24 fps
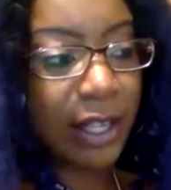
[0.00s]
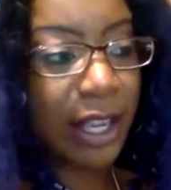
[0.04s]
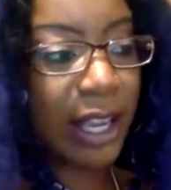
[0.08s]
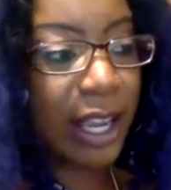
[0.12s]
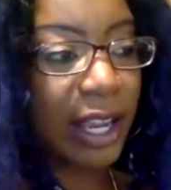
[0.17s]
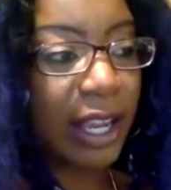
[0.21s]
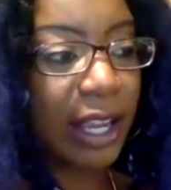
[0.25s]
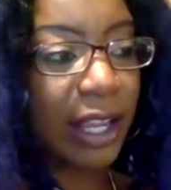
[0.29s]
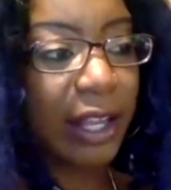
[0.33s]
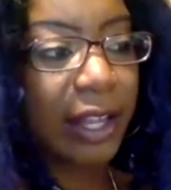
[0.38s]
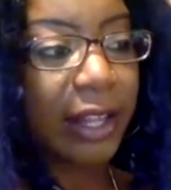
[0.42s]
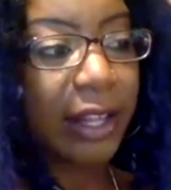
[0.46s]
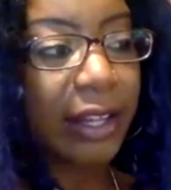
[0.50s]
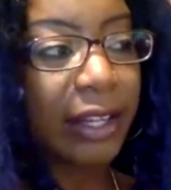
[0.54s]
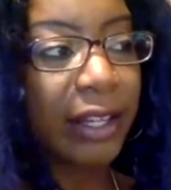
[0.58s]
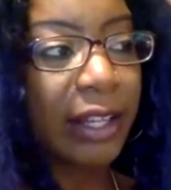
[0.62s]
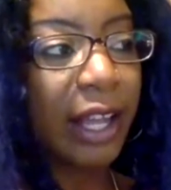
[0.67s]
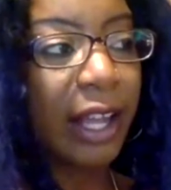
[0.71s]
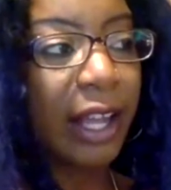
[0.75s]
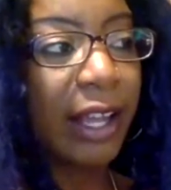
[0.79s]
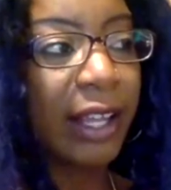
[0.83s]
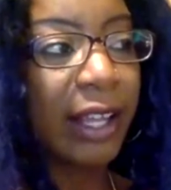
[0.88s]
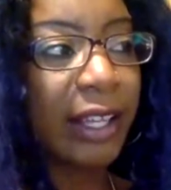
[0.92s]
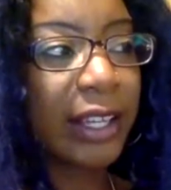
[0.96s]
And
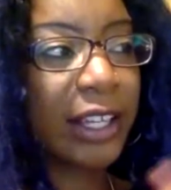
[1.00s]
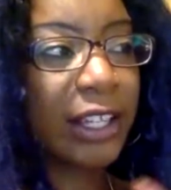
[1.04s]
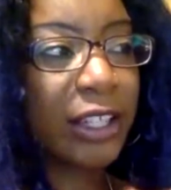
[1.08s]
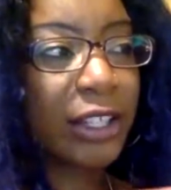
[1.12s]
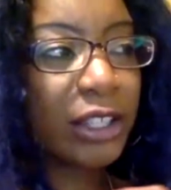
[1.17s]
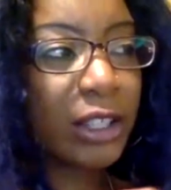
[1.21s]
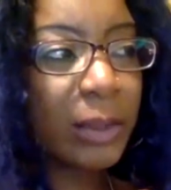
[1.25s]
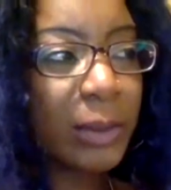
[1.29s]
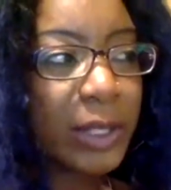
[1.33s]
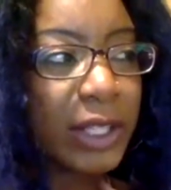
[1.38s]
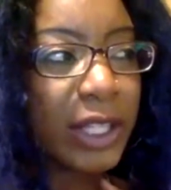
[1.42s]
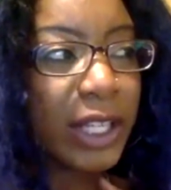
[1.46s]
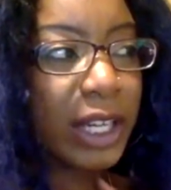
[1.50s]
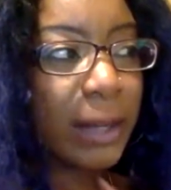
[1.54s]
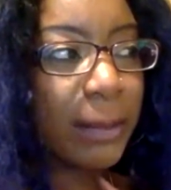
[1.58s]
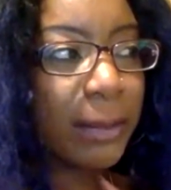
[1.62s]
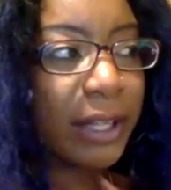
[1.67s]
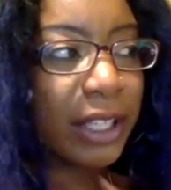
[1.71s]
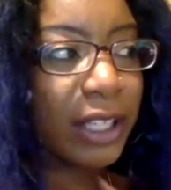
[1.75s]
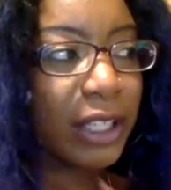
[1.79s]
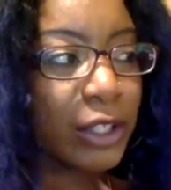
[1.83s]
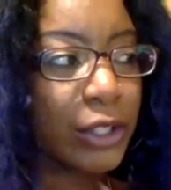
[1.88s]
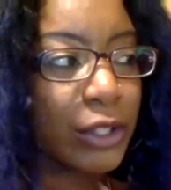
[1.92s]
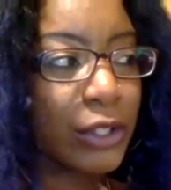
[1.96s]
I initially was gonna
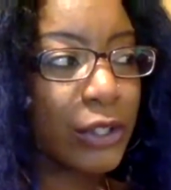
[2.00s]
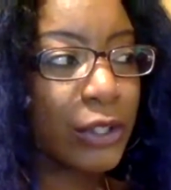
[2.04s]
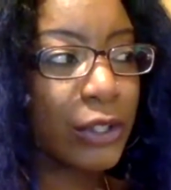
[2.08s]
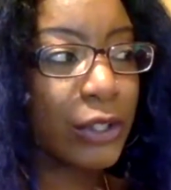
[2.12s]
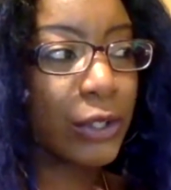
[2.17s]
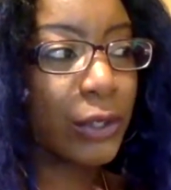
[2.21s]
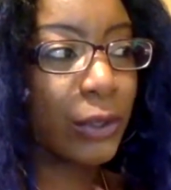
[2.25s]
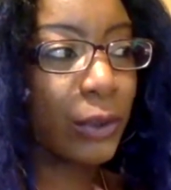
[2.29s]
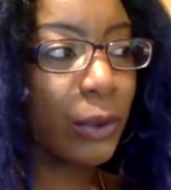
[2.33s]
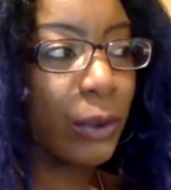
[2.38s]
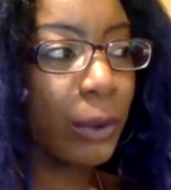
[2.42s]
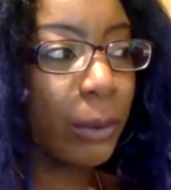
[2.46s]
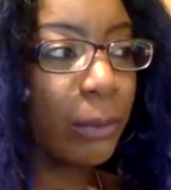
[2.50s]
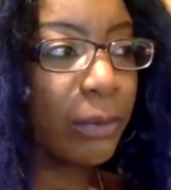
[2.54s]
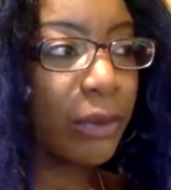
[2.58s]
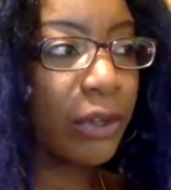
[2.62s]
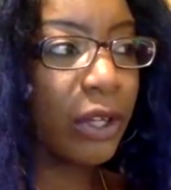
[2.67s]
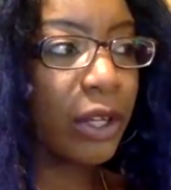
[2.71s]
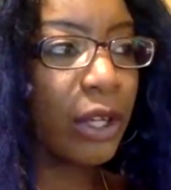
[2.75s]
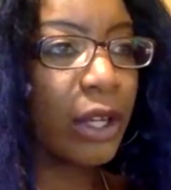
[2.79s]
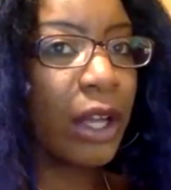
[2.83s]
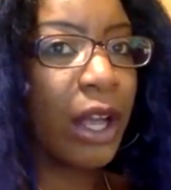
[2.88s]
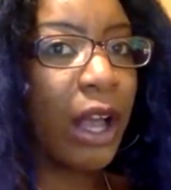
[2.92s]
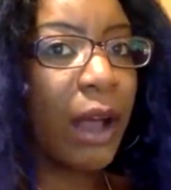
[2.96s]
make a soup,
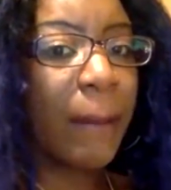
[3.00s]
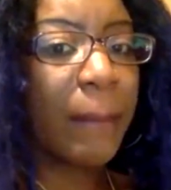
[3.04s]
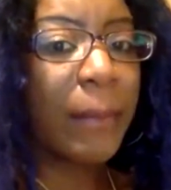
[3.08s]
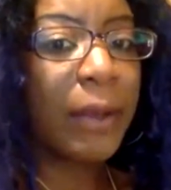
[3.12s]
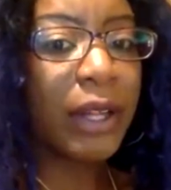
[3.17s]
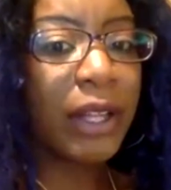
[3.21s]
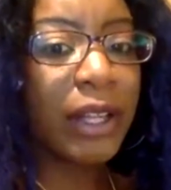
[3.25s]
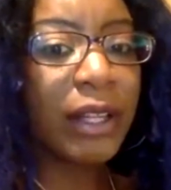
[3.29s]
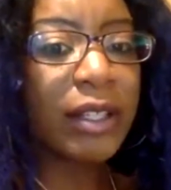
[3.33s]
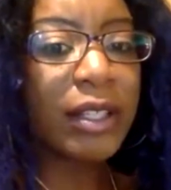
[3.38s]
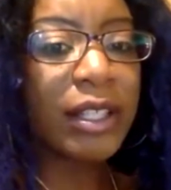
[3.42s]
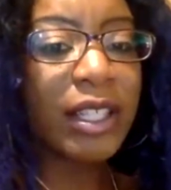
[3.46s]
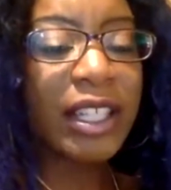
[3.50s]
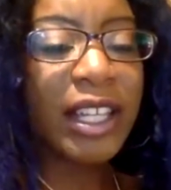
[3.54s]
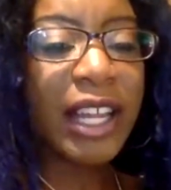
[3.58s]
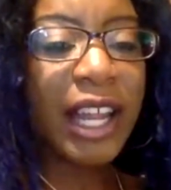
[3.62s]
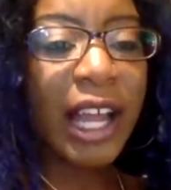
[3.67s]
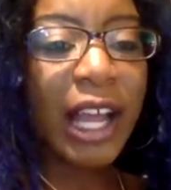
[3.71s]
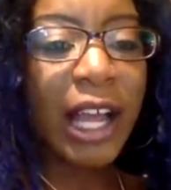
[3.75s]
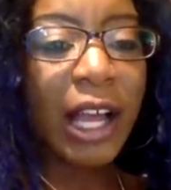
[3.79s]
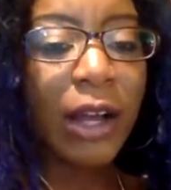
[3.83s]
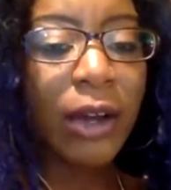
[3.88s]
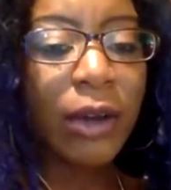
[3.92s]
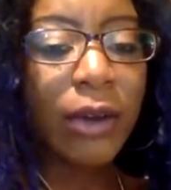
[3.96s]
but
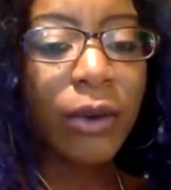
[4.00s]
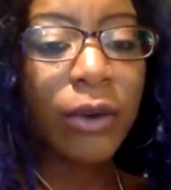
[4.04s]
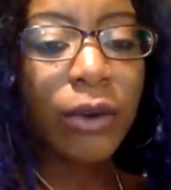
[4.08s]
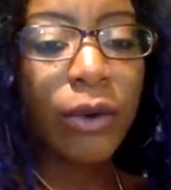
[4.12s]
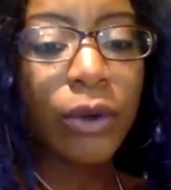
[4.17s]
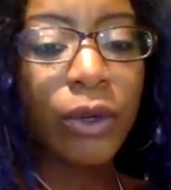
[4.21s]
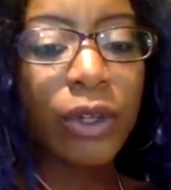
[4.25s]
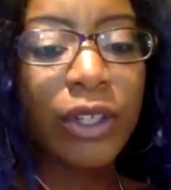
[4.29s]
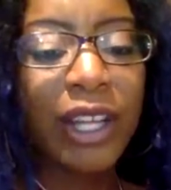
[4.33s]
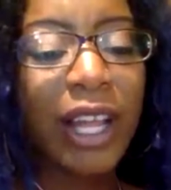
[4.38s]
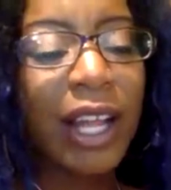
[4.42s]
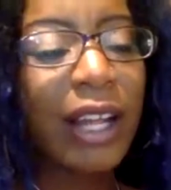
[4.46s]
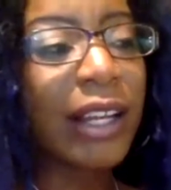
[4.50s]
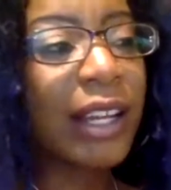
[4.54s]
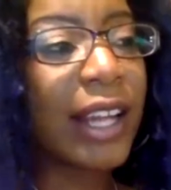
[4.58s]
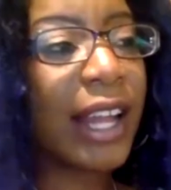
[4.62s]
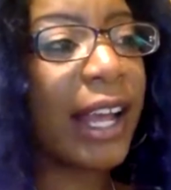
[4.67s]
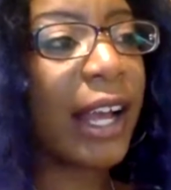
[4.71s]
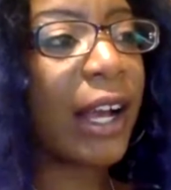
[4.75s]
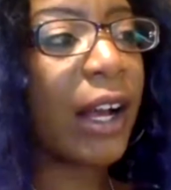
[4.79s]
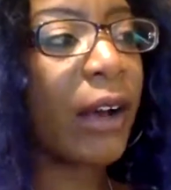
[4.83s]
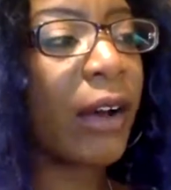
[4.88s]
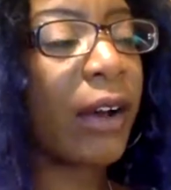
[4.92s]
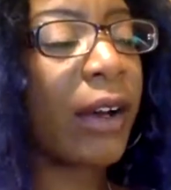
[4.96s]
now, or not
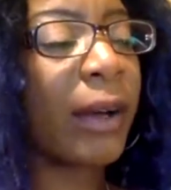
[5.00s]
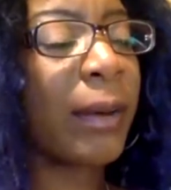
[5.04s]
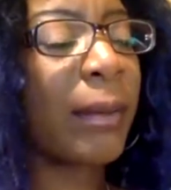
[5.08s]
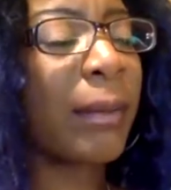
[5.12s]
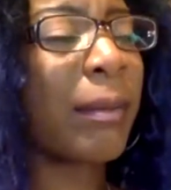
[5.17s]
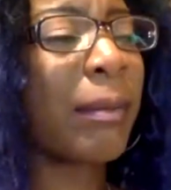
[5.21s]
now,